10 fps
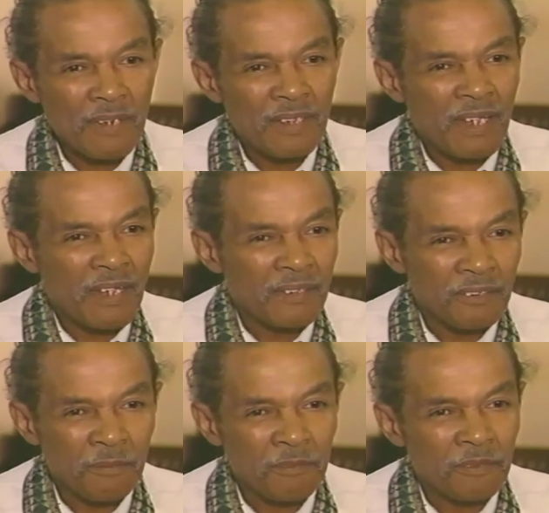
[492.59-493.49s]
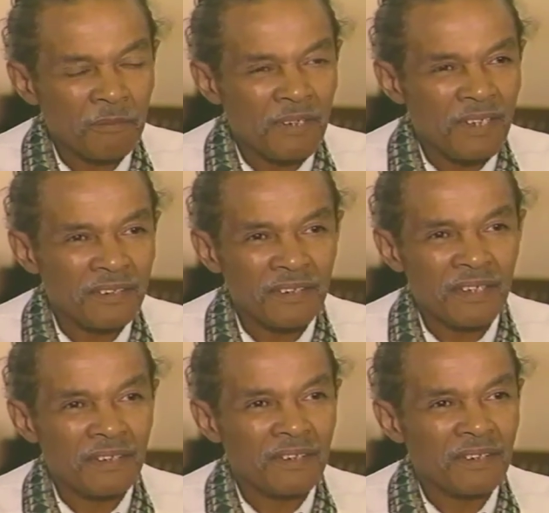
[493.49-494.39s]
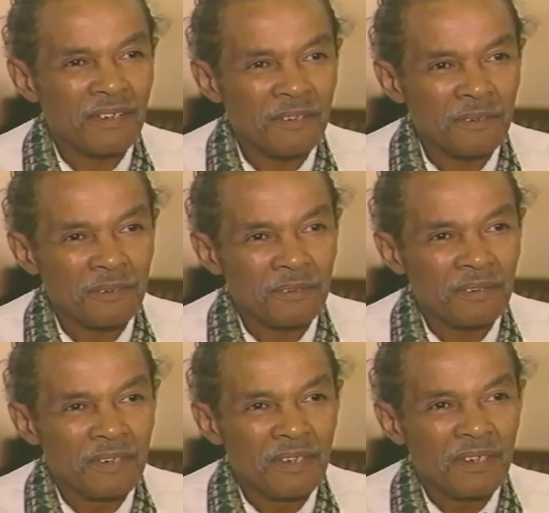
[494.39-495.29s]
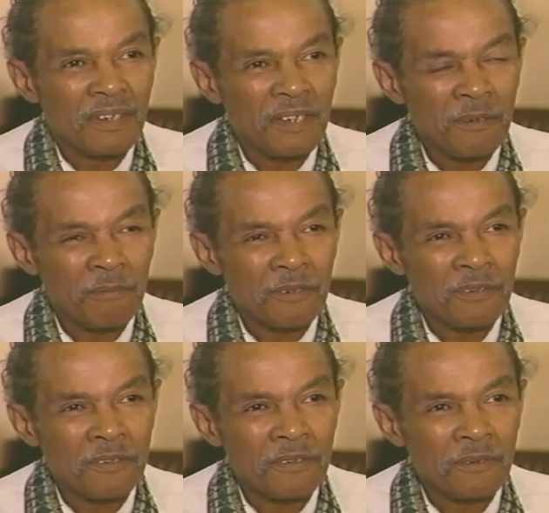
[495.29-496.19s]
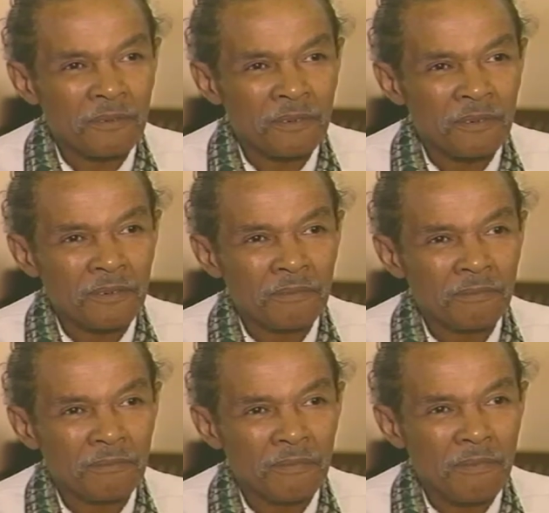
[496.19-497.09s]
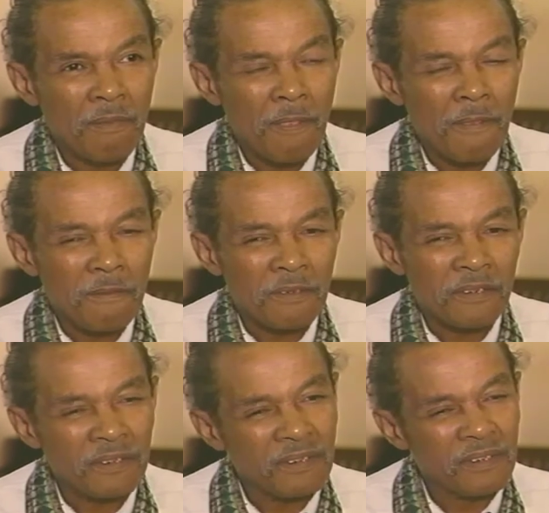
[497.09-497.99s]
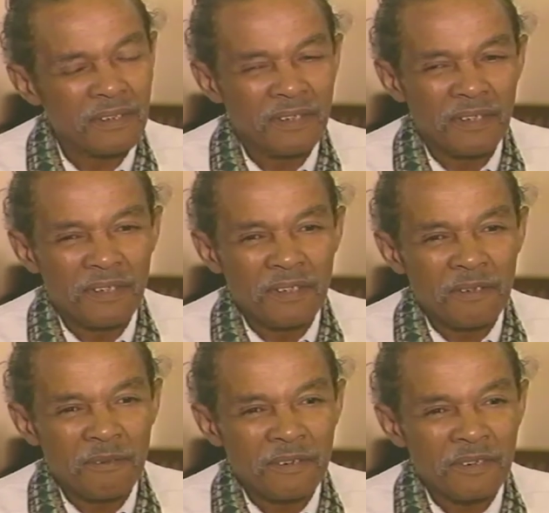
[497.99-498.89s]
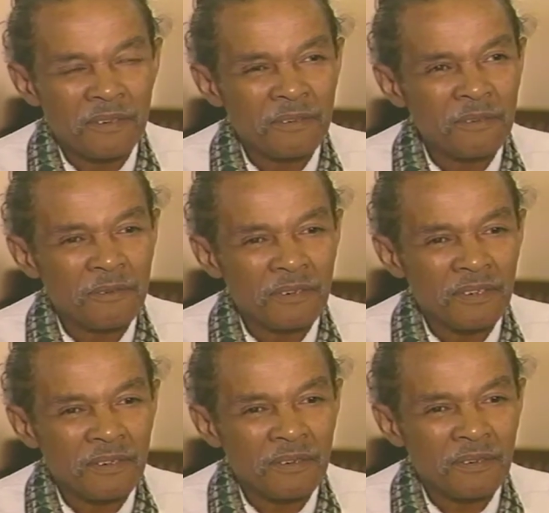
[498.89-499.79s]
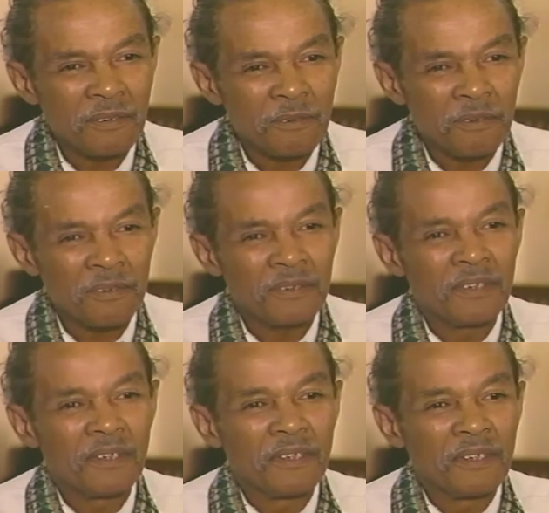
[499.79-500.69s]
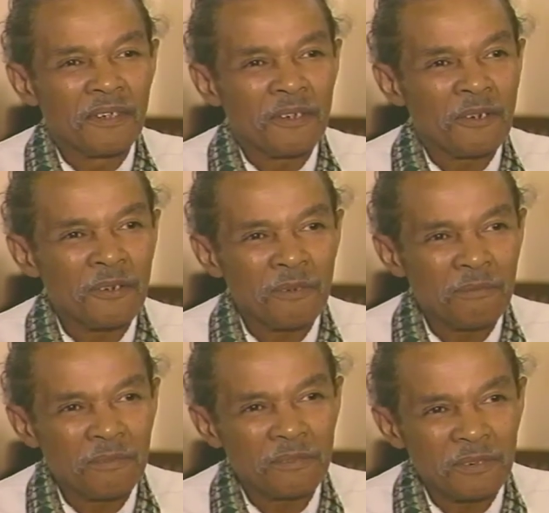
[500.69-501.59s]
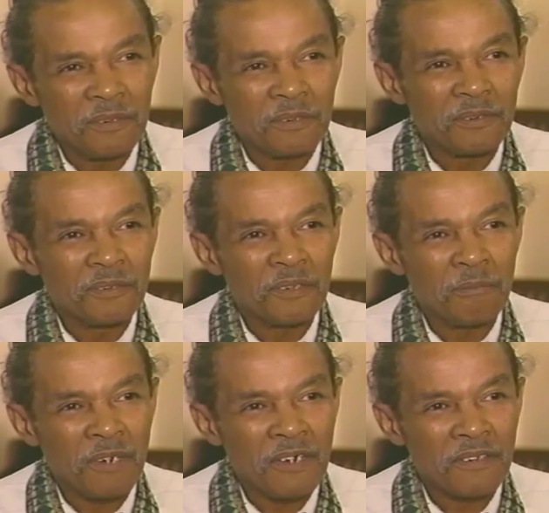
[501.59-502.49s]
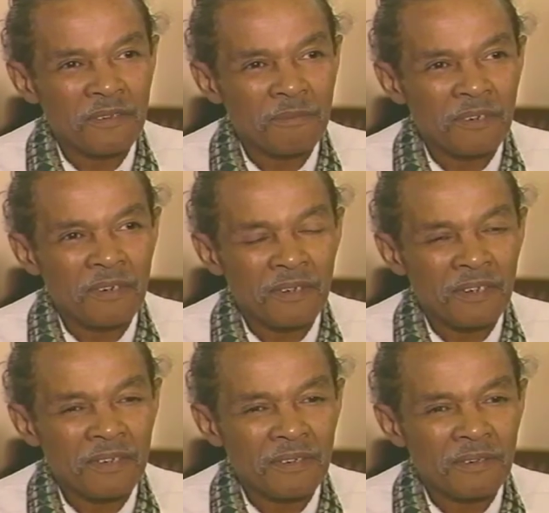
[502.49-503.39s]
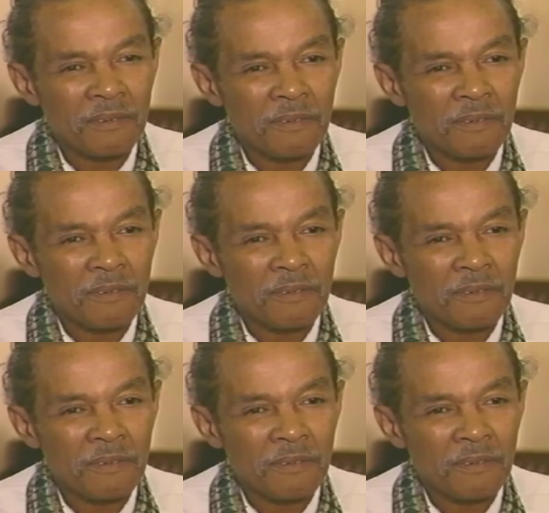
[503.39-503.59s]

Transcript: Yeah, I jump on the bandstand today, you know, can't even blow his nose, you know. But what are you going to do with it, you know? You don't want to hurt him, you know, embarrass him and all that, you know.